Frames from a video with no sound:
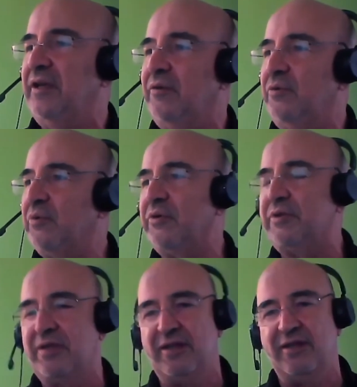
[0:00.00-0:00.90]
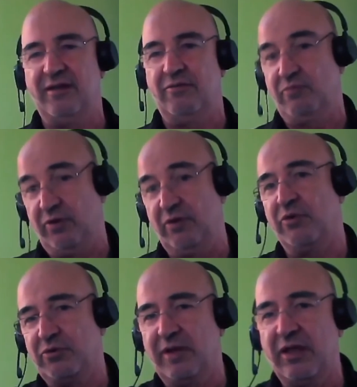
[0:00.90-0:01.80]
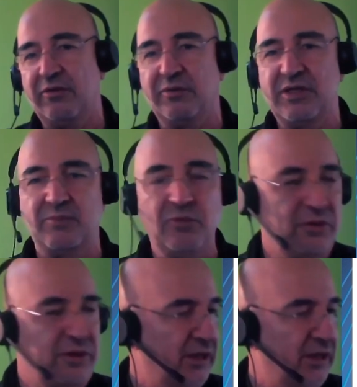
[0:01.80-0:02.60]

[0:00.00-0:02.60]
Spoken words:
who wrote, we wrote together this book